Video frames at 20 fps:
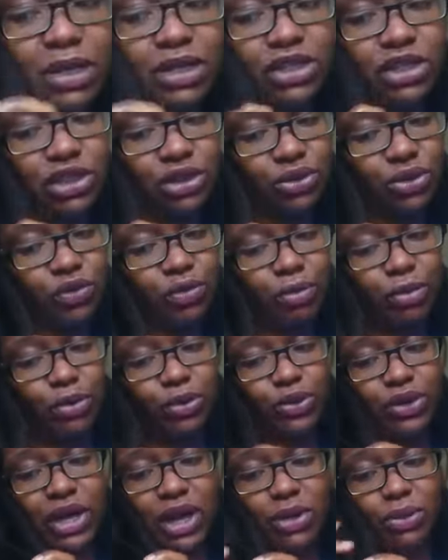I just sort of
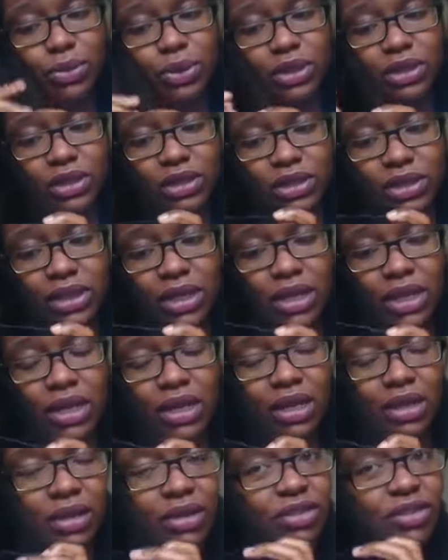pull downwards
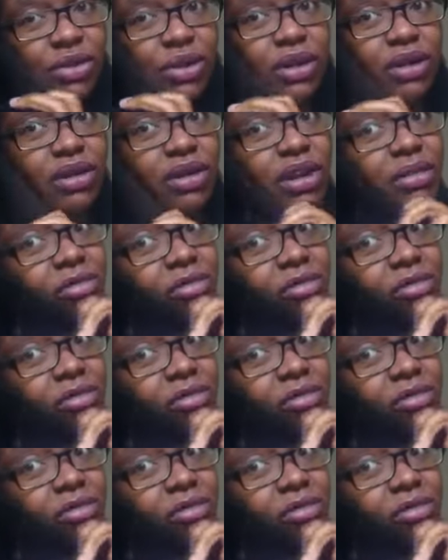so it can